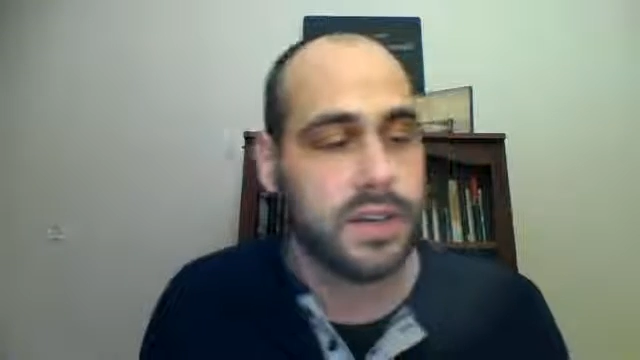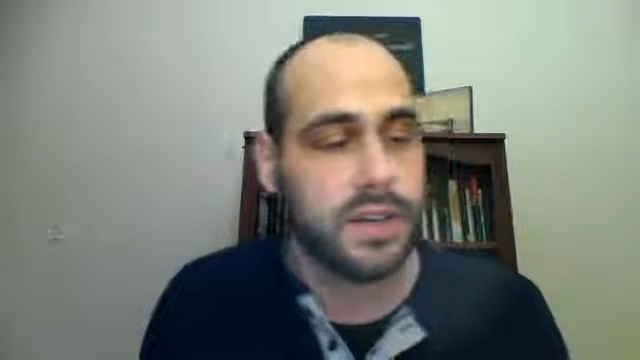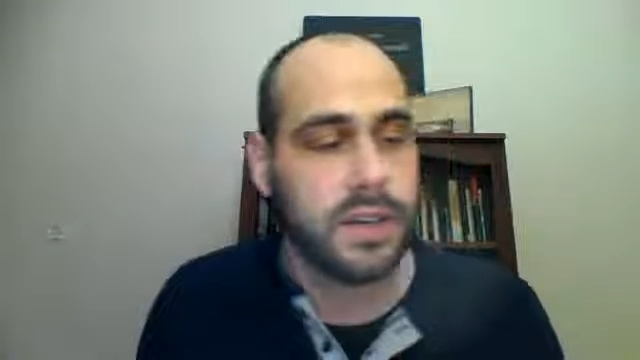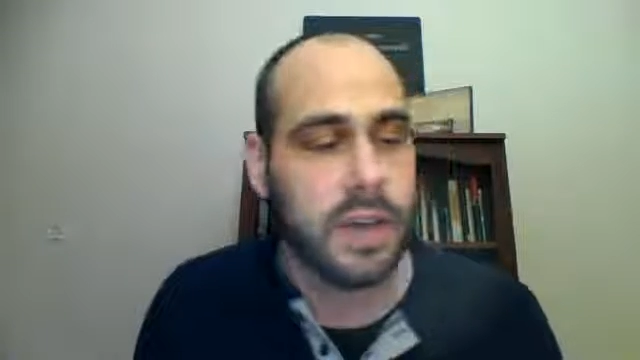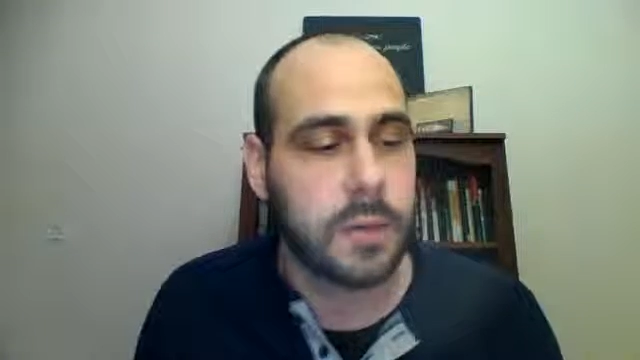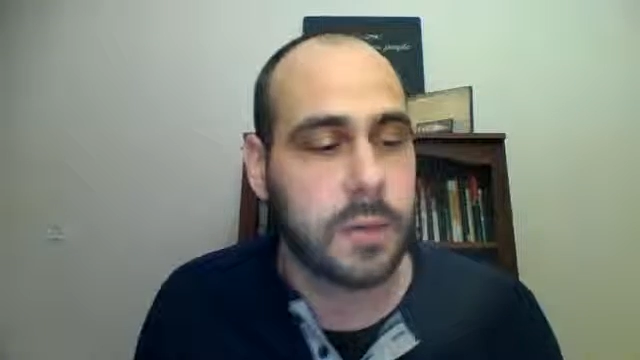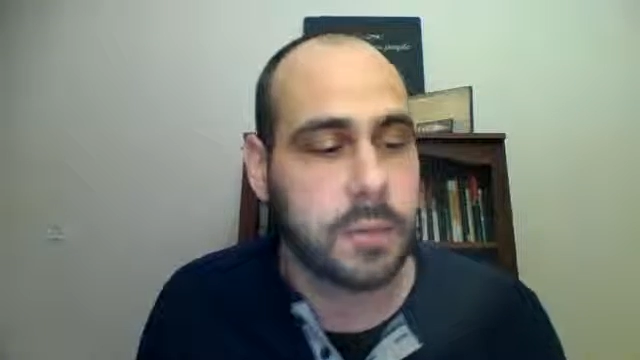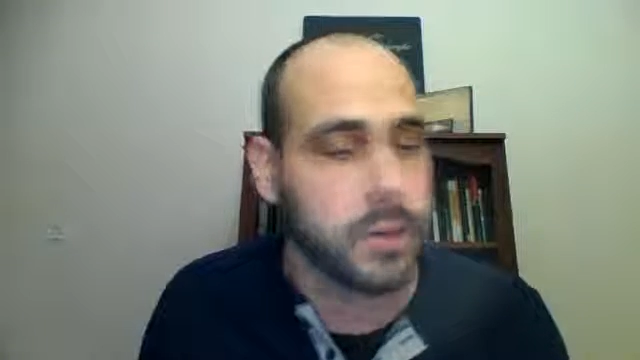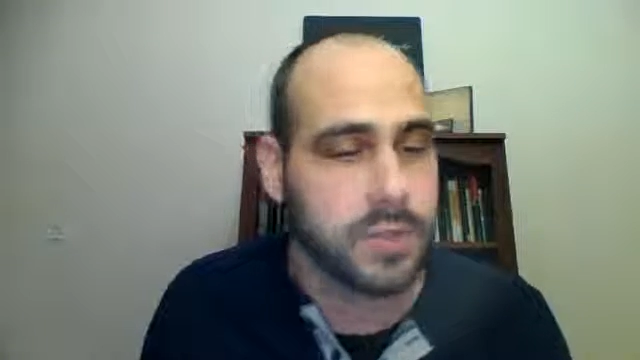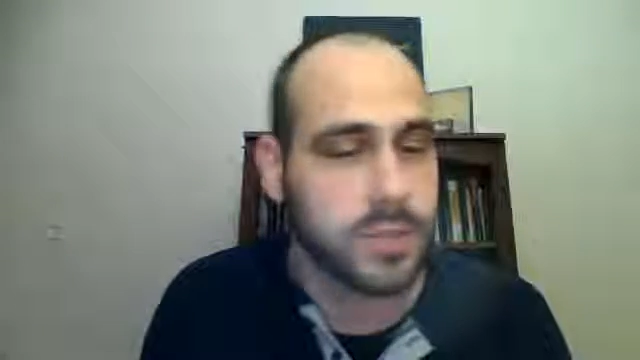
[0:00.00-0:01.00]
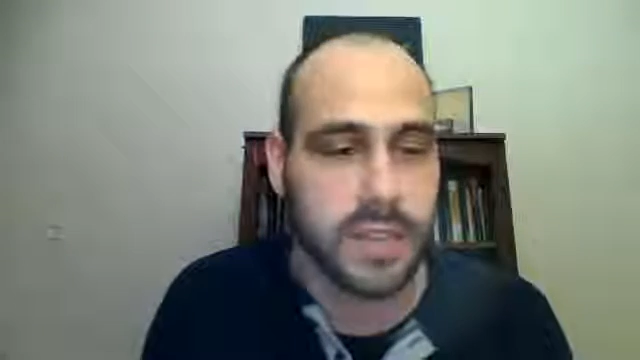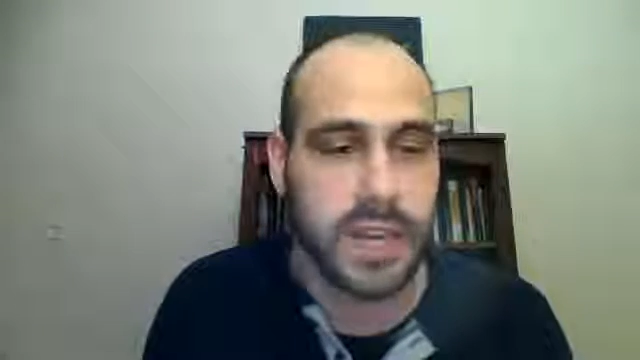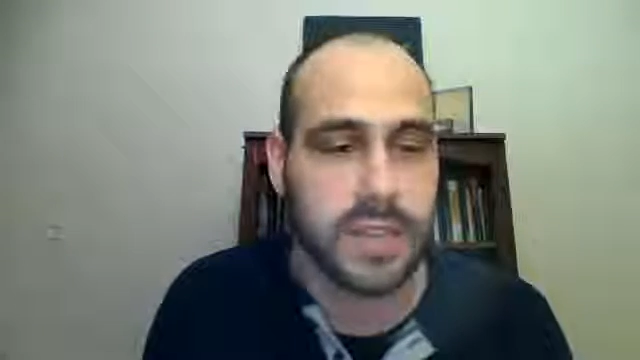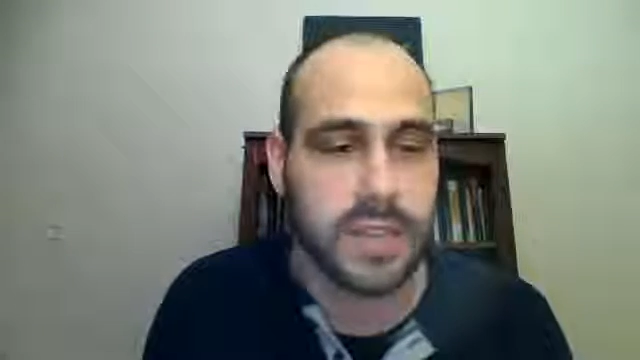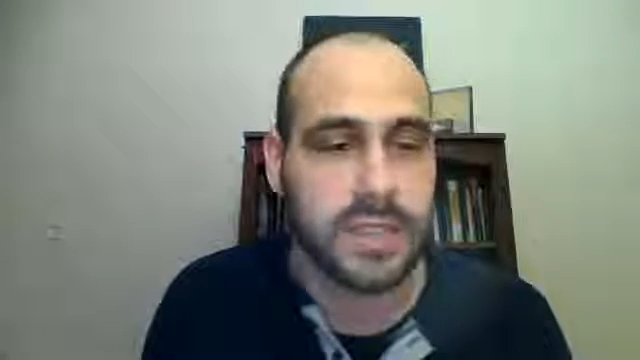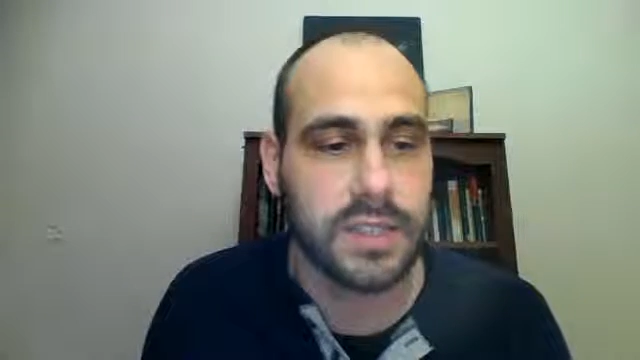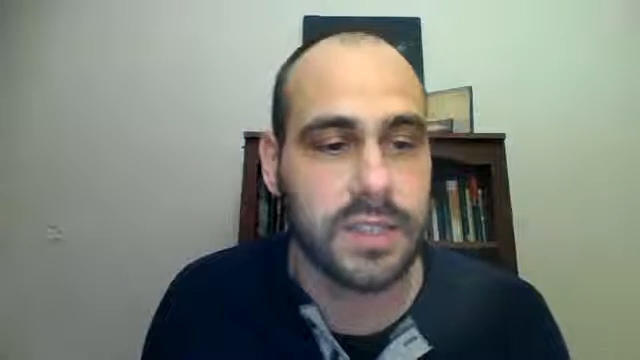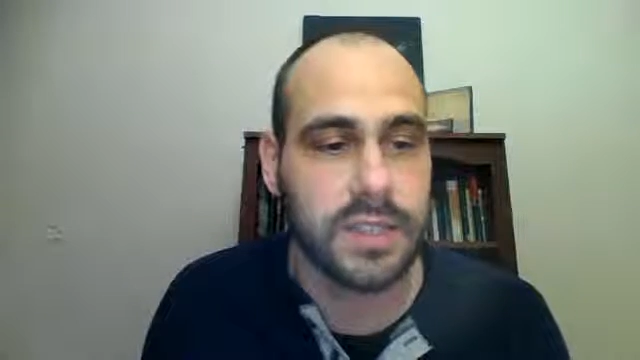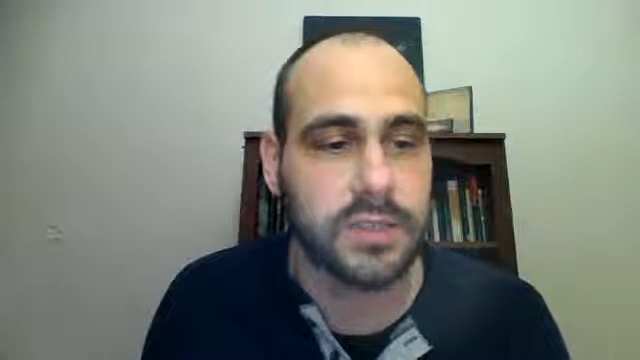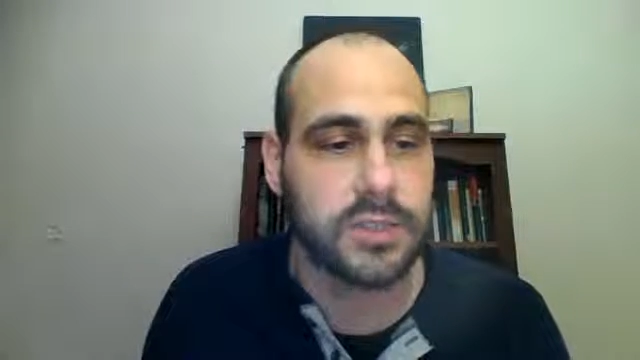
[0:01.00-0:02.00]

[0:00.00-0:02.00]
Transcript: I'll be posting content there,